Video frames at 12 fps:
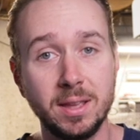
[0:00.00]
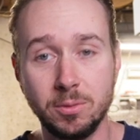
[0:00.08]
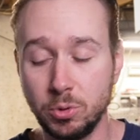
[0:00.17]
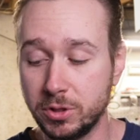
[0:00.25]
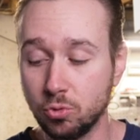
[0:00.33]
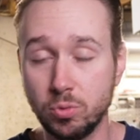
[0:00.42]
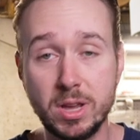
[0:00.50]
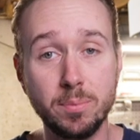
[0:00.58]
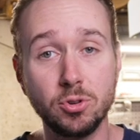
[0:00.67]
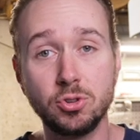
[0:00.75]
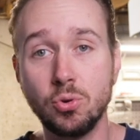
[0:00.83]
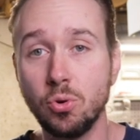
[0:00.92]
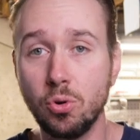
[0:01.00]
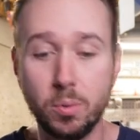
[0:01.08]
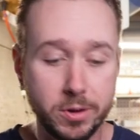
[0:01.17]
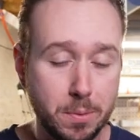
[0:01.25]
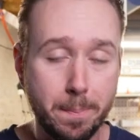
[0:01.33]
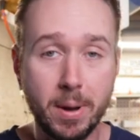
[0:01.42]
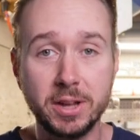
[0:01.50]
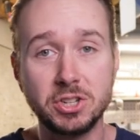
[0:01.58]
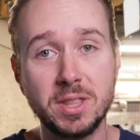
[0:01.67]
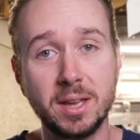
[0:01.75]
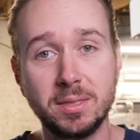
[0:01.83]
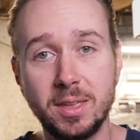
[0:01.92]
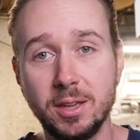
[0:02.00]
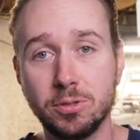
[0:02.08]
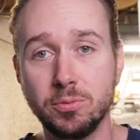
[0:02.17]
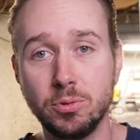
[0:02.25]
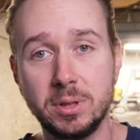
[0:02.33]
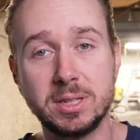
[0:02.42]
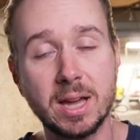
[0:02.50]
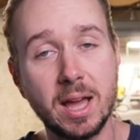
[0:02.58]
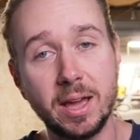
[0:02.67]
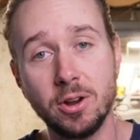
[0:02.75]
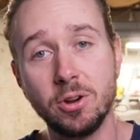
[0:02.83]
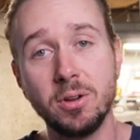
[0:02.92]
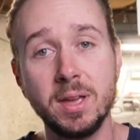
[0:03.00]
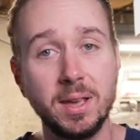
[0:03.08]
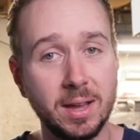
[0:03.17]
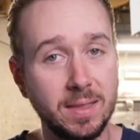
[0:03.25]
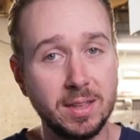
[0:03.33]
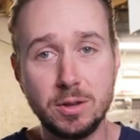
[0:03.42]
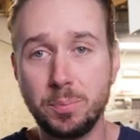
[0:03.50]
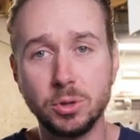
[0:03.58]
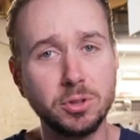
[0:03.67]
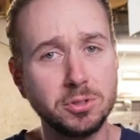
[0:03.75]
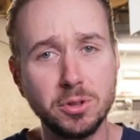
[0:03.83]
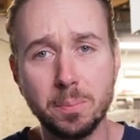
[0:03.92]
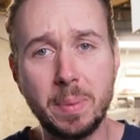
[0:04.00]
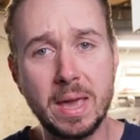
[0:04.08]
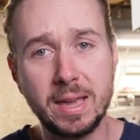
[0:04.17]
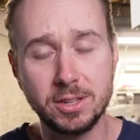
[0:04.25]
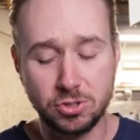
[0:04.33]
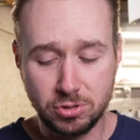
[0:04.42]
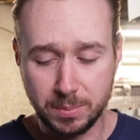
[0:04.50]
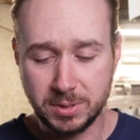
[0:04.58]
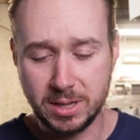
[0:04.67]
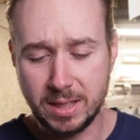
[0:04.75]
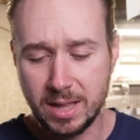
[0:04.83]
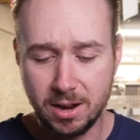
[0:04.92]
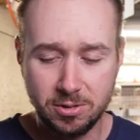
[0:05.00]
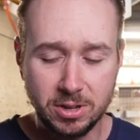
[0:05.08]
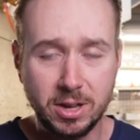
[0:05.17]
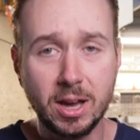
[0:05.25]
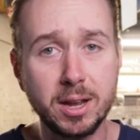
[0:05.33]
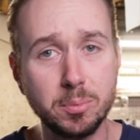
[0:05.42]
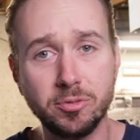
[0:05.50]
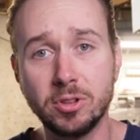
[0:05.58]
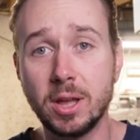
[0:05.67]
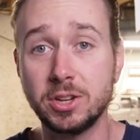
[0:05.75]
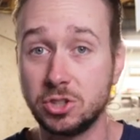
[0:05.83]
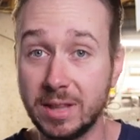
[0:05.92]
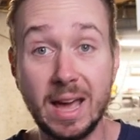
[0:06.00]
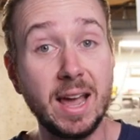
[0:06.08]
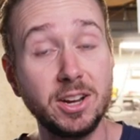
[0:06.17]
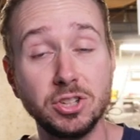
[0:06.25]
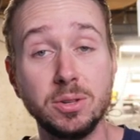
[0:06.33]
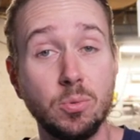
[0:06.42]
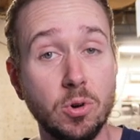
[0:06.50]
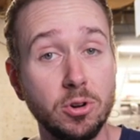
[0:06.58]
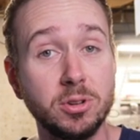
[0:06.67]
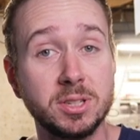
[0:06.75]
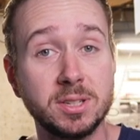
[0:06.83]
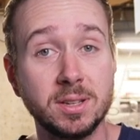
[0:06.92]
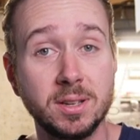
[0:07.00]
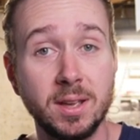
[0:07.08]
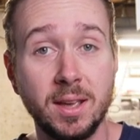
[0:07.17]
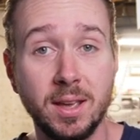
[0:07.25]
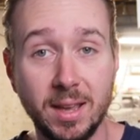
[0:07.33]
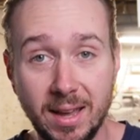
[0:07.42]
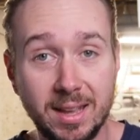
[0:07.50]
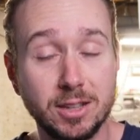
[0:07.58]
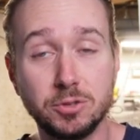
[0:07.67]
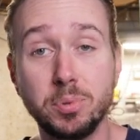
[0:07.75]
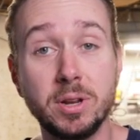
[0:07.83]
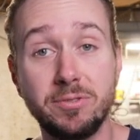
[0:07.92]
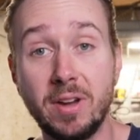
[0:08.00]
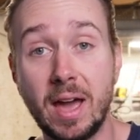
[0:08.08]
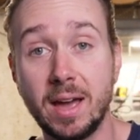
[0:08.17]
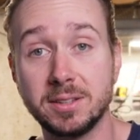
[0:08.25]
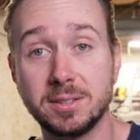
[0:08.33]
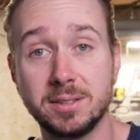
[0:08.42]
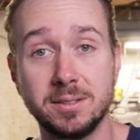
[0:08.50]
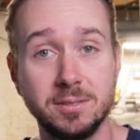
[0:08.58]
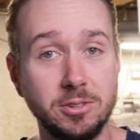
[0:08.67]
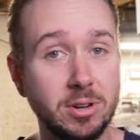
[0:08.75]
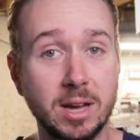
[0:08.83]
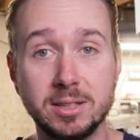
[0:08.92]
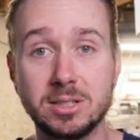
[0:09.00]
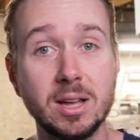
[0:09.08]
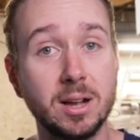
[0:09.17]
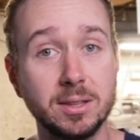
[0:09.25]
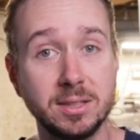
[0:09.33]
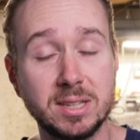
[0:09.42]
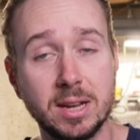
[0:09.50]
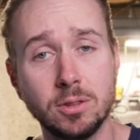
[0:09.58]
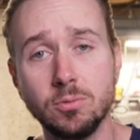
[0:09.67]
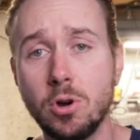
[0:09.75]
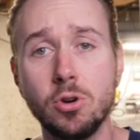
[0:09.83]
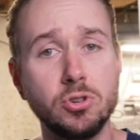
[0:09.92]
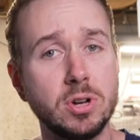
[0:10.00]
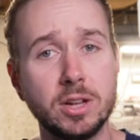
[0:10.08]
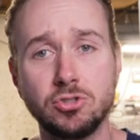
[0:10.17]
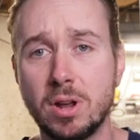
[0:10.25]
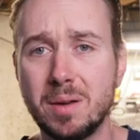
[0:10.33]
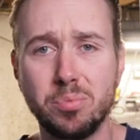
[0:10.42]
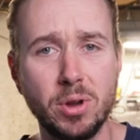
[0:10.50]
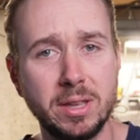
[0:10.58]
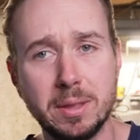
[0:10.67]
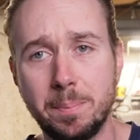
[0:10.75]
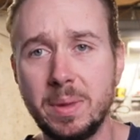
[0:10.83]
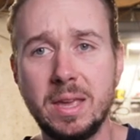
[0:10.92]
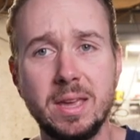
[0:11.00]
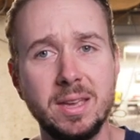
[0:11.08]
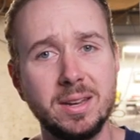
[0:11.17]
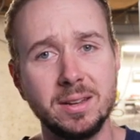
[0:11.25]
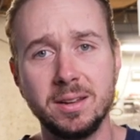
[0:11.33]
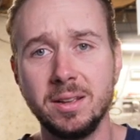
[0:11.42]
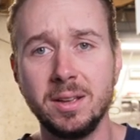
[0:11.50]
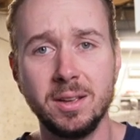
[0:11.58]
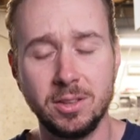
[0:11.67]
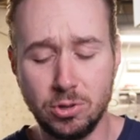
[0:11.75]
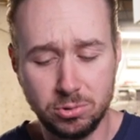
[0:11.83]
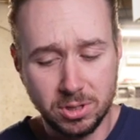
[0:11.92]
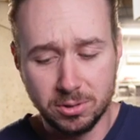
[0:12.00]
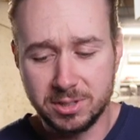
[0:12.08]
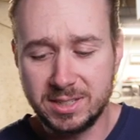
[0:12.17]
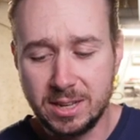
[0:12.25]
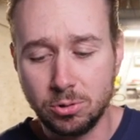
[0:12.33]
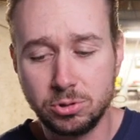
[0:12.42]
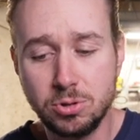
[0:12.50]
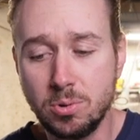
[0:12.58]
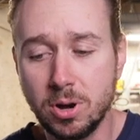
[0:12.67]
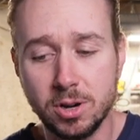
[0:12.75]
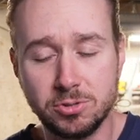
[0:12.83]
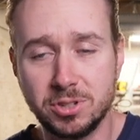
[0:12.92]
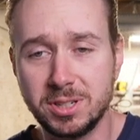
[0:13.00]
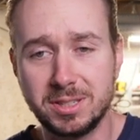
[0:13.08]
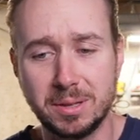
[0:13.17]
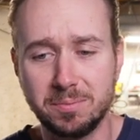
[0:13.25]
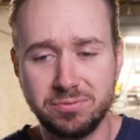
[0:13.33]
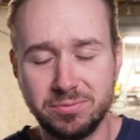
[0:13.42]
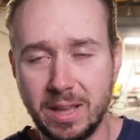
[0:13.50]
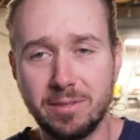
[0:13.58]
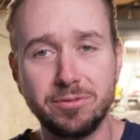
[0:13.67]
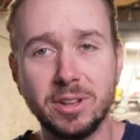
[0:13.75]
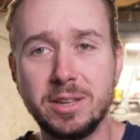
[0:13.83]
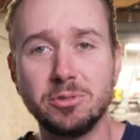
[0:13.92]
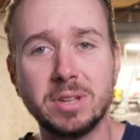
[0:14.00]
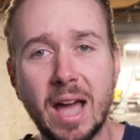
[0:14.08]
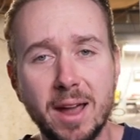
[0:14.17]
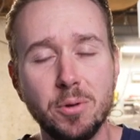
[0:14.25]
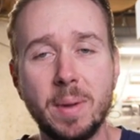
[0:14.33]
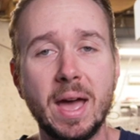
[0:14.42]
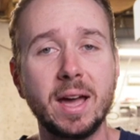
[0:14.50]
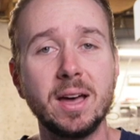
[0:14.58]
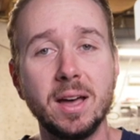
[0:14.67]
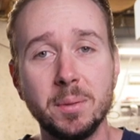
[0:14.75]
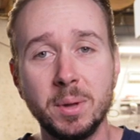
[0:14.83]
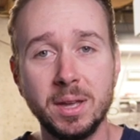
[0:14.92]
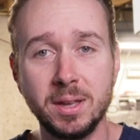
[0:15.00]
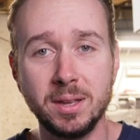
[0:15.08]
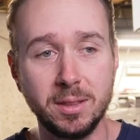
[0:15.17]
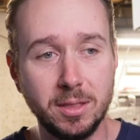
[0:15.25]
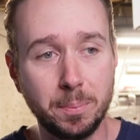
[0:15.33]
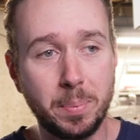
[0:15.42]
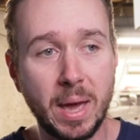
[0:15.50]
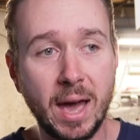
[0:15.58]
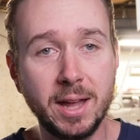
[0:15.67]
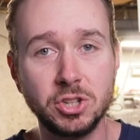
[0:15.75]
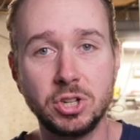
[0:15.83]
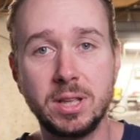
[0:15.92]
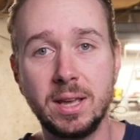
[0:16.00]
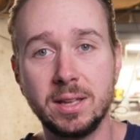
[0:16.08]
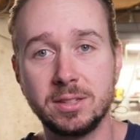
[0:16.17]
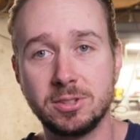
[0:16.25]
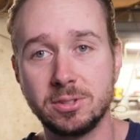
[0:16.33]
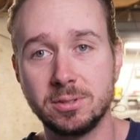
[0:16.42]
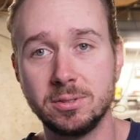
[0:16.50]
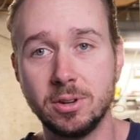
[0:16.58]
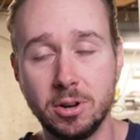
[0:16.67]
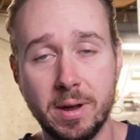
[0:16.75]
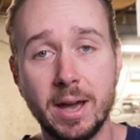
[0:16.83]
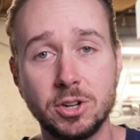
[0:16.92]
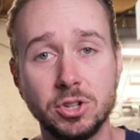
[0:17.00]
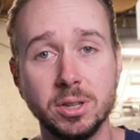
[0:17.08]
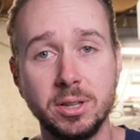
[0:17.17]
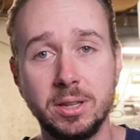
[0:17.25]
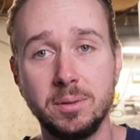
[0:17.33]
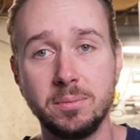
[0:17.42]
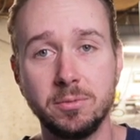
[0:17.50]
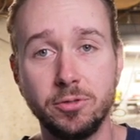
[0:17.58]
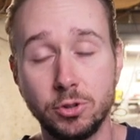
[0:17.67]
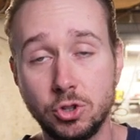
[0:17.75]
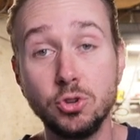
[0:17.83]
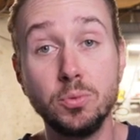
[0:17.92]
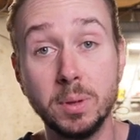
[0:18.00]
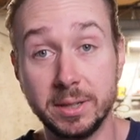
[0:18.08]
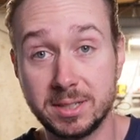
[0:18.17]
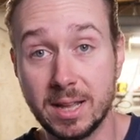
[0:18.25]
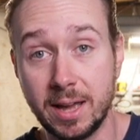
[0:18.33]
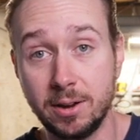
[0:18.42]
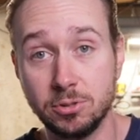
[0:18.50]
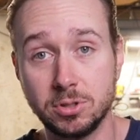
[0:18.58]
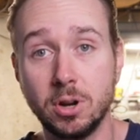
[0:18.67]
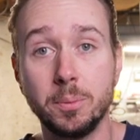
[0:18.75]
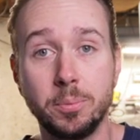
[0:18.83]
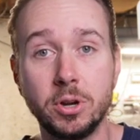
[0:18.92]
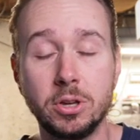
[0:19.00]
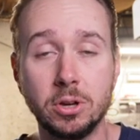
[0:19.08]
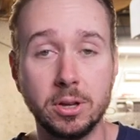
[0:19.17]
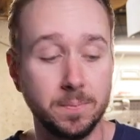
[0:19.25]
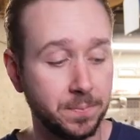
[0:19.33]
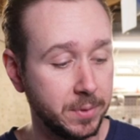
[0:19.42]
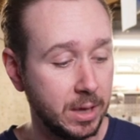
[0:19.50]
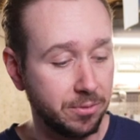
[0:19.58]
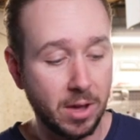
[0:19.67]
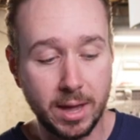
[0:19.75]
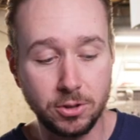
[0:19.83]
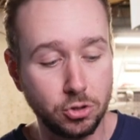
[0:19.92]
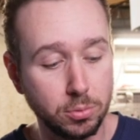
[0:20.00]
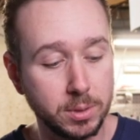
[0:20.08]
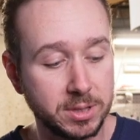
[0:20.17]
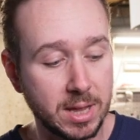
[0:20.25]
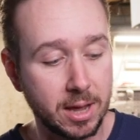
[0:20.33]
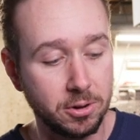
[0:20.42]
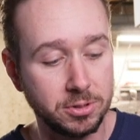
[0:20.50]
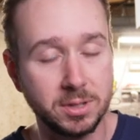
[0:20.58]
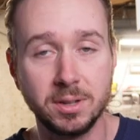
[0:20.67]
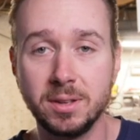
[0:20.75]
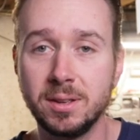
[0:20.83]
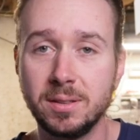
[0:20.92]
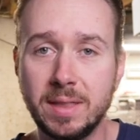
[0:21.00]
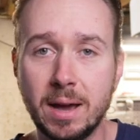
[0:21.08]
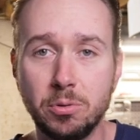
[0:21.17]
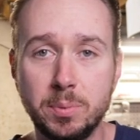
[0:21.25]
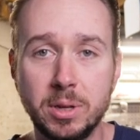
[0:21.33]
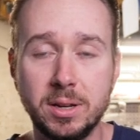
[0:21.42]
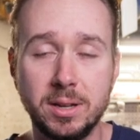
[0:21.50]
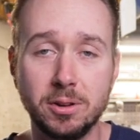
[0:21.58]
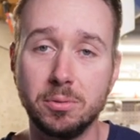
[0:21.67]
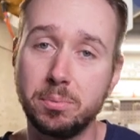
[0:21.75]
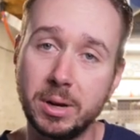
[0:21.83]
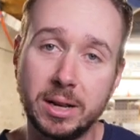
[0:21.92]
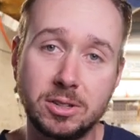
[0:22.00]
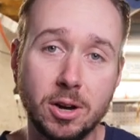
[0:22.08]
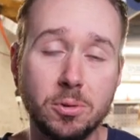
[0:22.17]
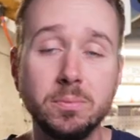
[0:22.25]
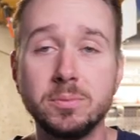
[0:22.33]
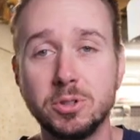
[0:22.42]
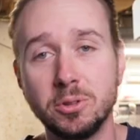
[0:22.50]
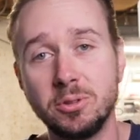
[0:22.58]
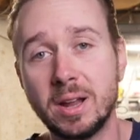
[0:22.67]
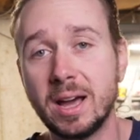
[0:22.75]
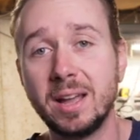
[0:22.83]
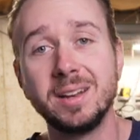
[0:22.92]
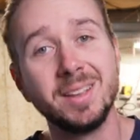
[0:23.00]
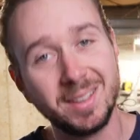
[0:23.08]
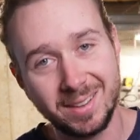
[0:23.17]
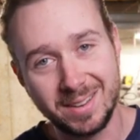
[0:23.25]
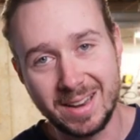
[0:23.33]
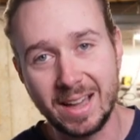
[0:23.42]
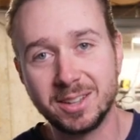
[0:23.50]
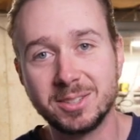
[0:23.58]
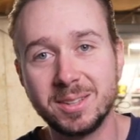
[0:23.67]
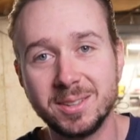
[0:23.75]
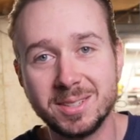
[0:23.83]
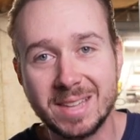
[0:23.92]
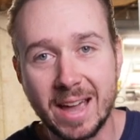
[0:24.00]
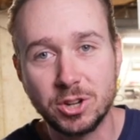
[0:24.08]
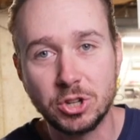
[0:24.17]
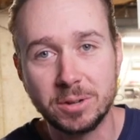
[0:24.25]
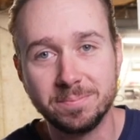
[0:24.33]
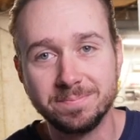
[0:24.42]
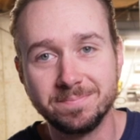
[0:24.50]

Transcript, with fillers: with the reamer tool where you punch that thing through the tire and then you put those little bacon strips in there and you cut them flush. That actually works and it's pretty fast. You're not stuck on the side of the road. You're not trying to break the bead and use little CO2 cartridges to inflate your tire back up. The patch kits are actually, for tubeless tires, are pretty good. If I had tubeless tires, that would be in here, but I don't, so they're not. Next section.